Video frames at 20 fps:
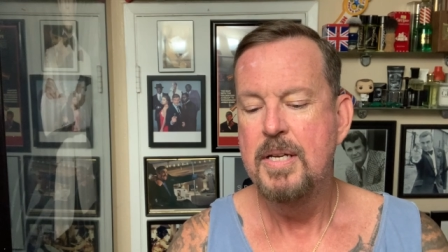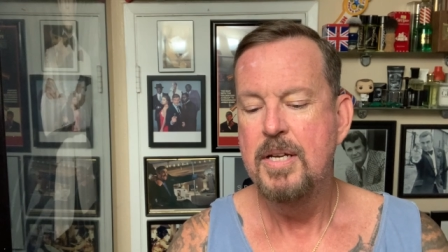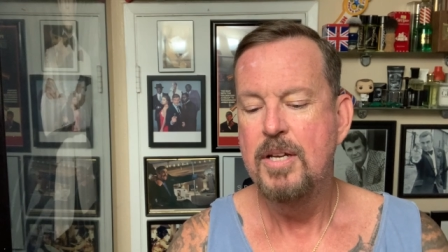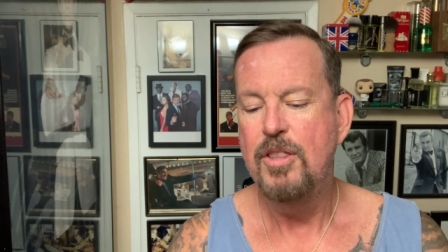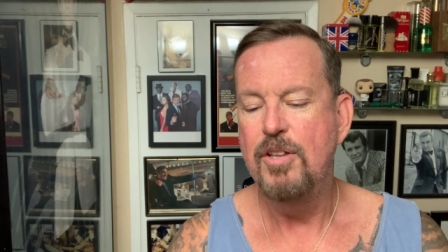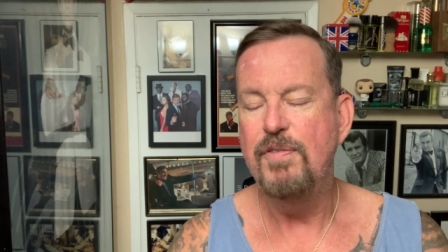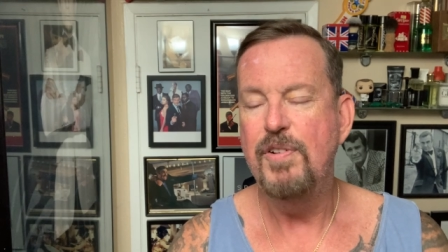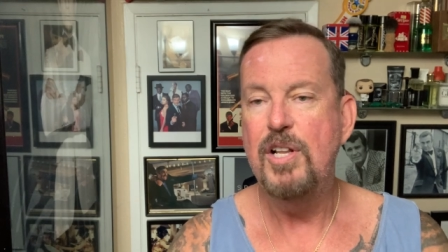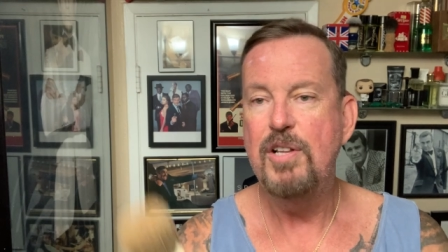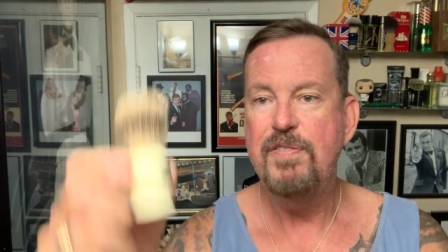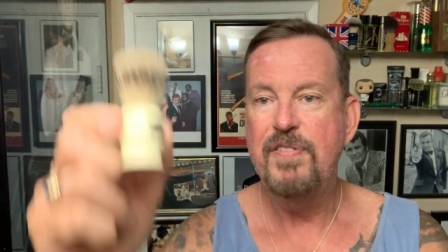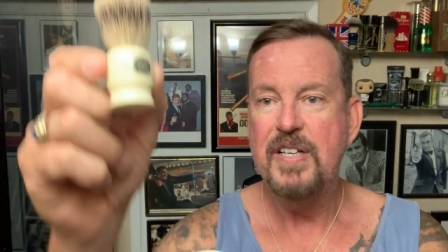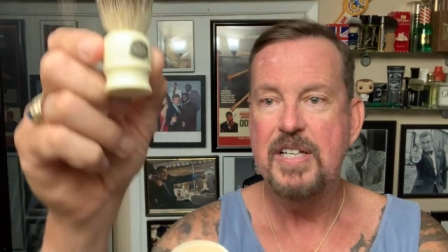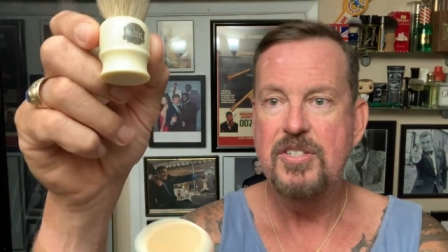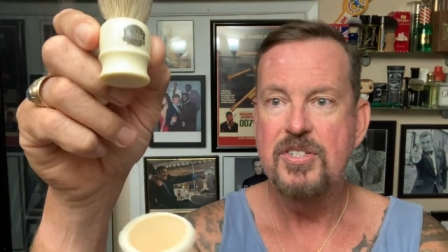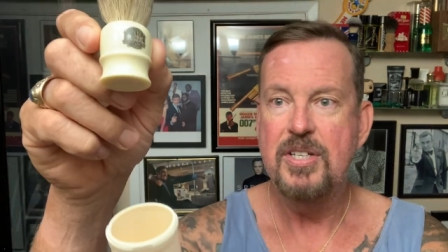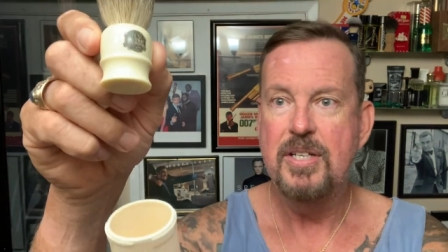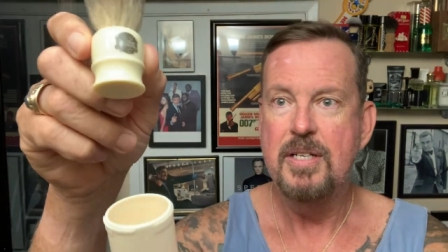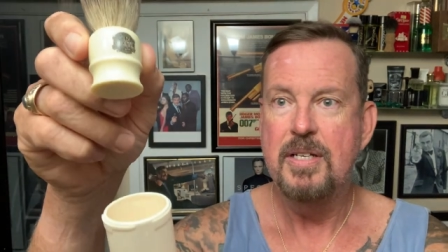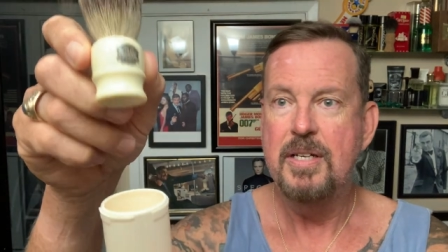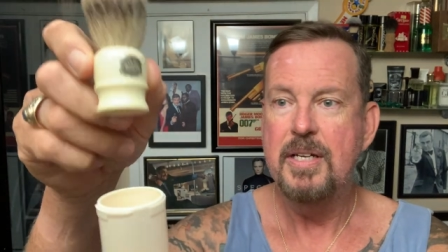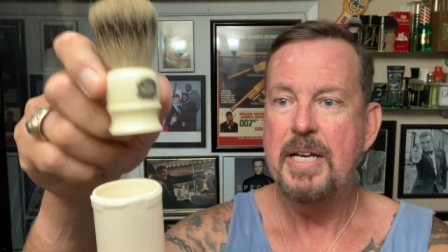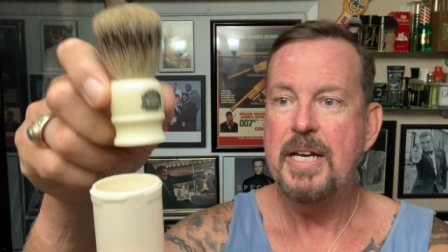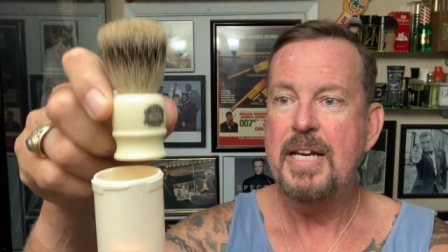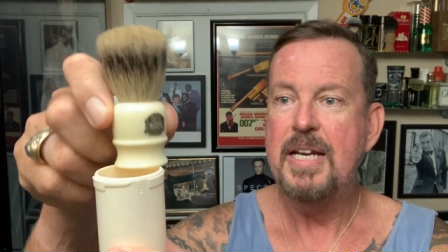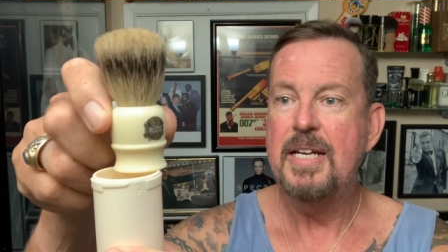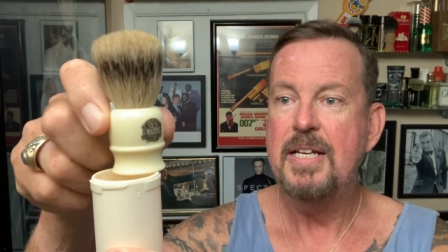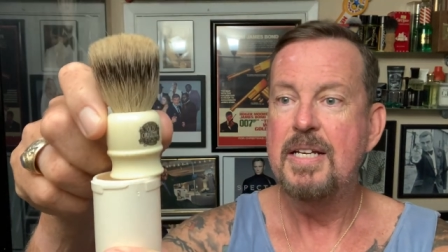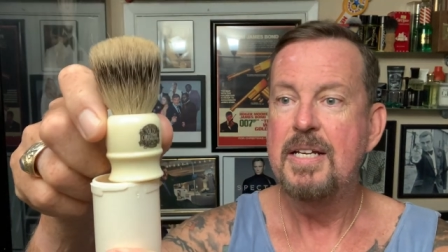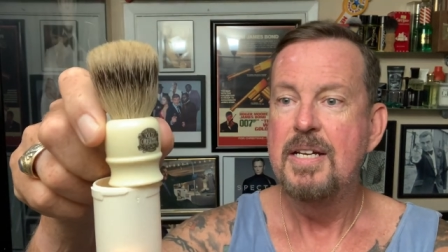The Vulfix.
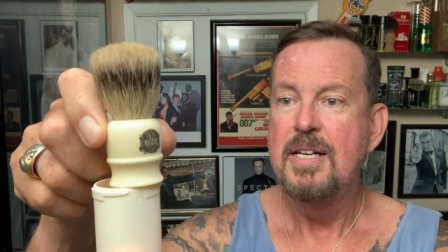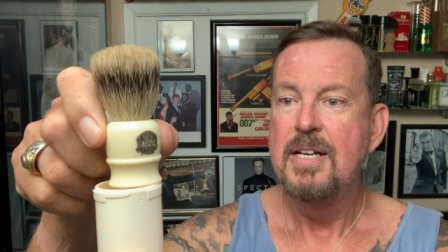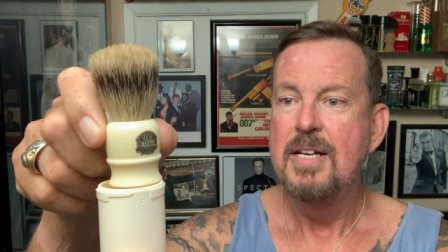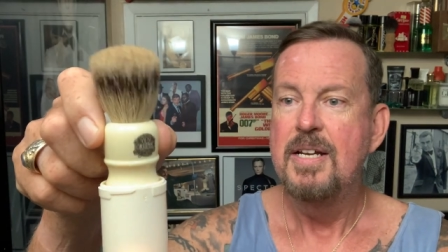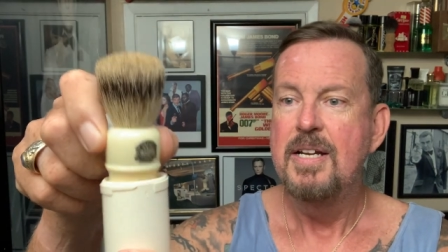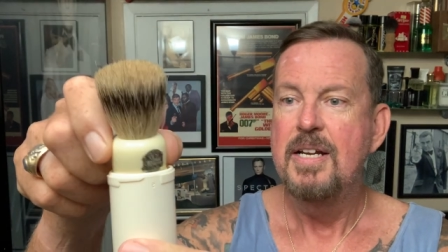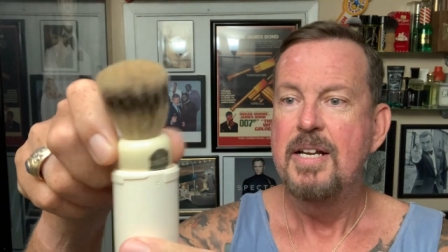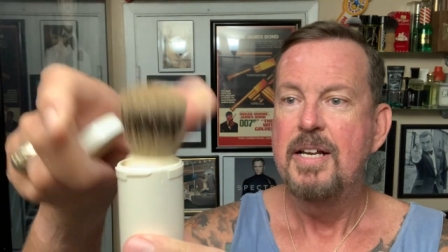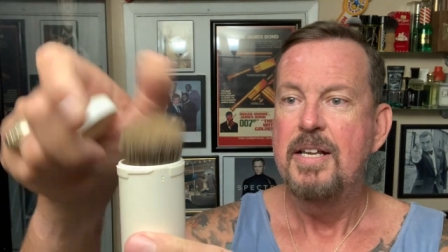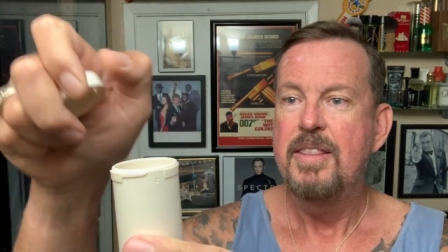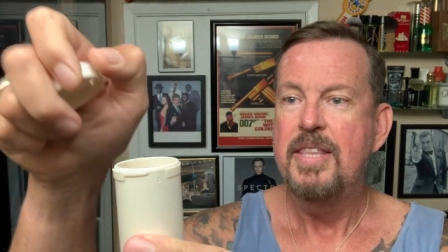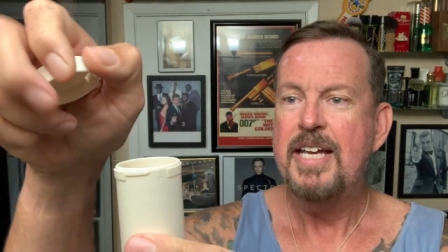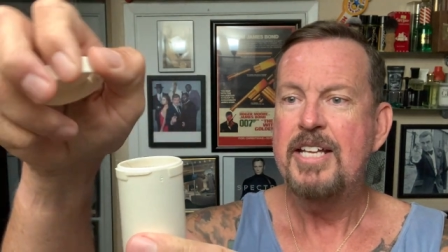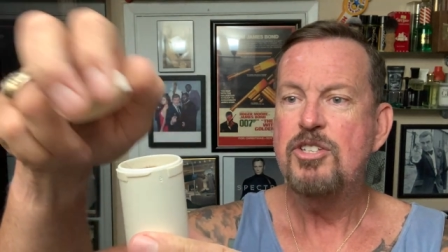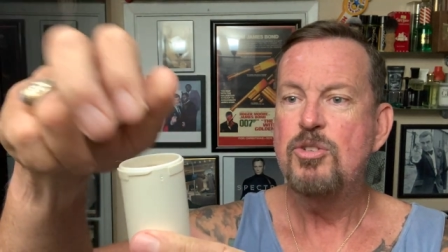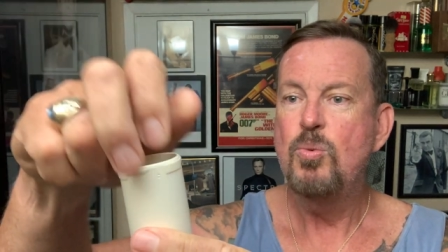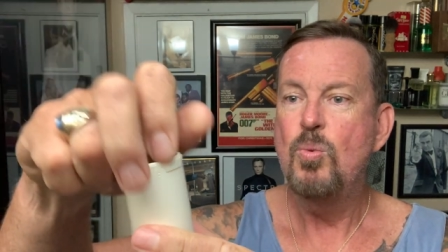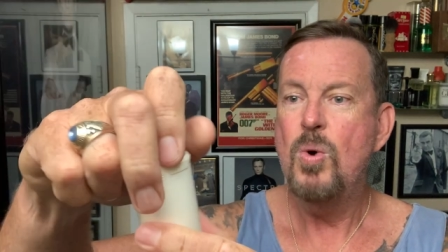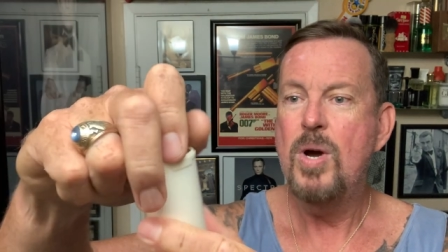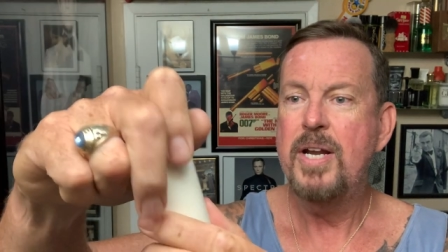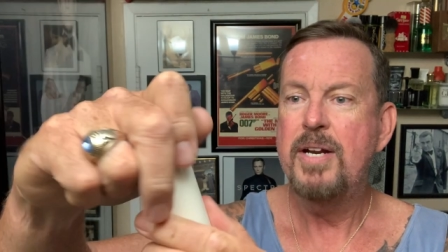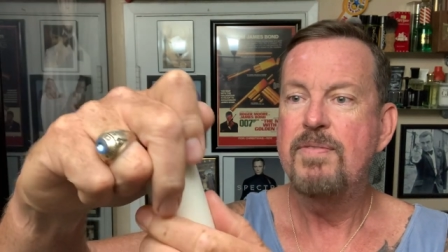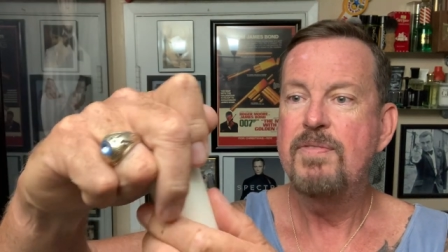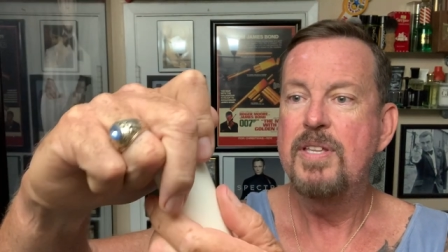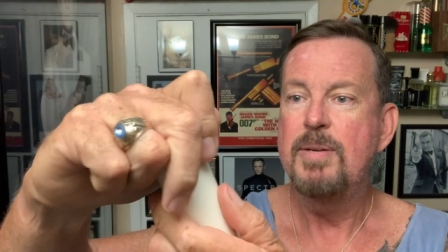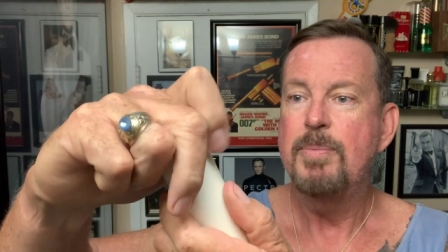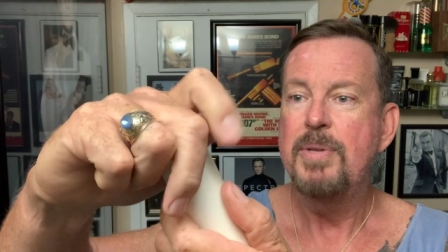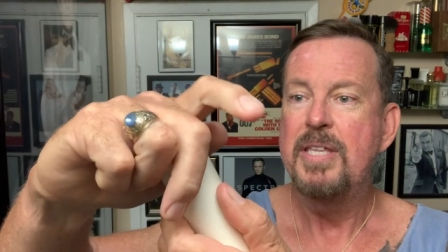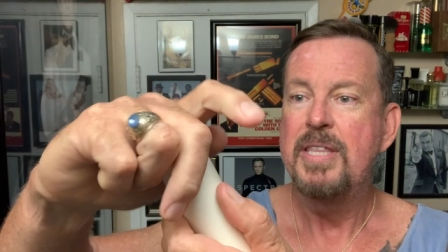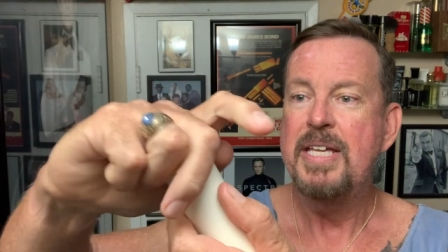And that's one of them